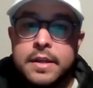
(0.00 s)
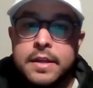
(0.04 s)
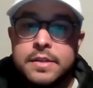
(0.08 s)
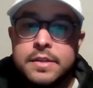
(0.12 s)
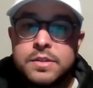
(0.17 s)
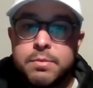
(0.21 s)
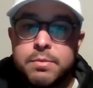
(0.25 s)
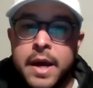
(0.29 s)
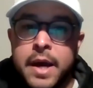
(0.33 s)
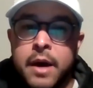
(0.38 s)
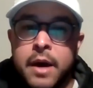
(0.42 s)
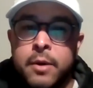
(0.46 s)

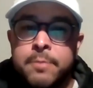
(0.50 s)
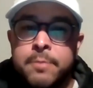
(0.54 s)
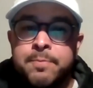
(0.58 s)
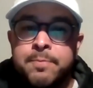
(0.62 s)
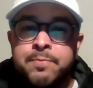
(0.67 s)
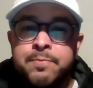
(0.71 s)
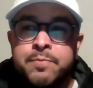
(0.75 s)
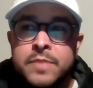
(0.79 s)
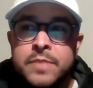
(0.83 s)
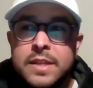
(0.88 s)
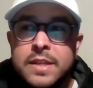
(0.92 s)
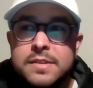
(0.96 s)
He's about
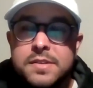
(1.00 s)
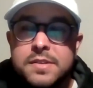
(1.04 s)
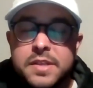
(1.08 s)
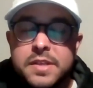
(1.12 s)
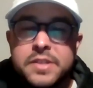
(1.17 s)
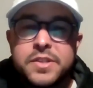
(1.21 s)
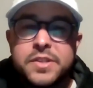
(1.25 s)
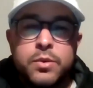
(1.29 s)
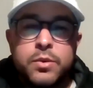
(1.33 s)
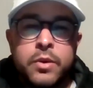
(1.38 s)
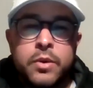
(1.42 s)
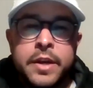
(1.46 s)

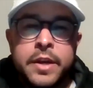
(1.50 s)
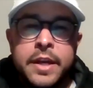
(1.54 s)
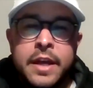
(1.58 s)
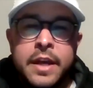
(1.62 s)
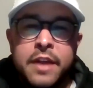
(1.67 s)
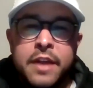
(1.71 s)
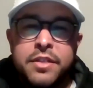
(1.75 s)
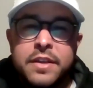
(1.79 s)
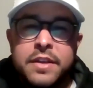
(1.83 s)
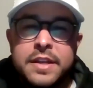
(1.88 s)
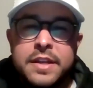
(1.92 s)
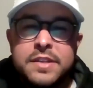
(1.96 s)

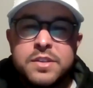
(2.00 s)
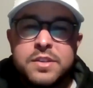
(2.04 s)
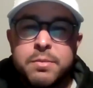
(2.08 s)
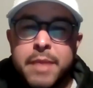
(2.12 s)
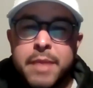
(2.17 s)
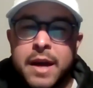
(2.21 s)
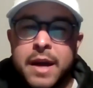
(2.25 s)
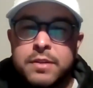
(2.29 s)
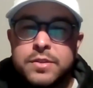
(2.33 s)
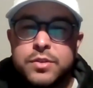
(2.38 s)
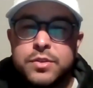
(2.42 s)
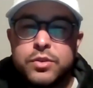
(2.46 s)
6'3". I think he's
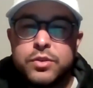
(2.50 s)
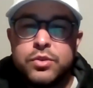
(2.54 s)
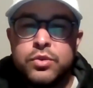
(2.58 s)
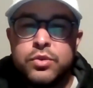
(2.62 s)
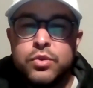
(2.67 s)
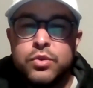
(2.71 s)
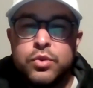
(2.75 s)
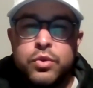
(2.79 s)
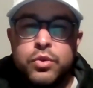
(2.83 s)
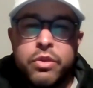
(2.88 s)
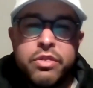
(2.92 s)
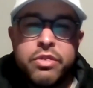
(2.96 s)
about
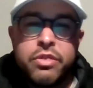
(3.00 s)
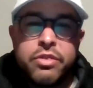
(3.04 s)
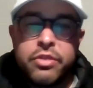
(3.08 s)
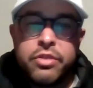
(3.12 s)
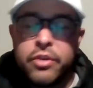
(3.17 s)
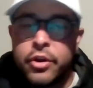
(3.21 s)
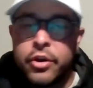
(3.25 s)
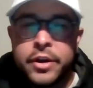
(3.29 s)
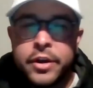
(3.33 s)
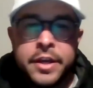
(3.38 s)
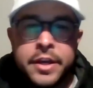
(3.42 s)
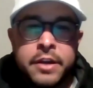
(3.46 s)

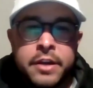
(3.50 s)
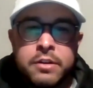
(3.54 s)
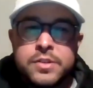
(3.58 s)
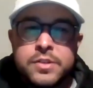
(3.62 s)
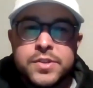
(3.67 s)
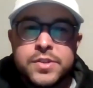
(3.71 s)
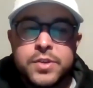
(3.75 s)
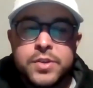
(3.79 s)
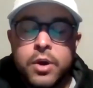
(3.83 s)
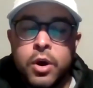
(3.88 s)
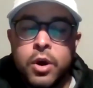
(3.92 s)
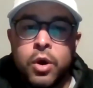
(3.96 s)
230 or
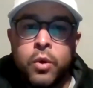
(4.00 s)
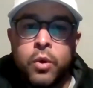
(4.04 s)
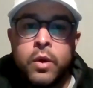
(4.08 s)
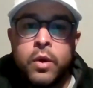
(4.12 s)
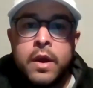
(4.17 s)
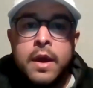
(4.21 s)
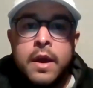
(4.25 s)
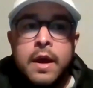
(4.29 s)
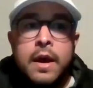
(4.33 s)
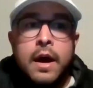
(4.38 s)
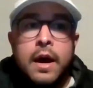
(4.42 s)
so.